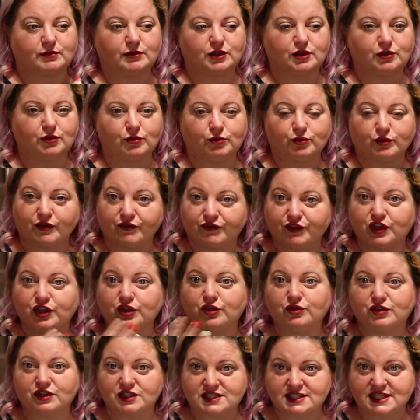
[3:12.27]
you
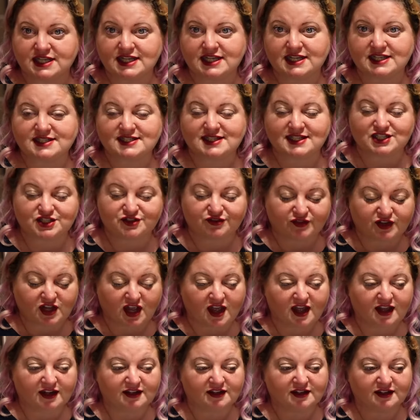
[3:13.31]
review the teas that you've
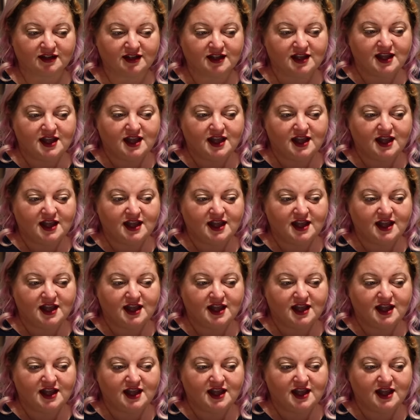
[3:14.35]
gotten,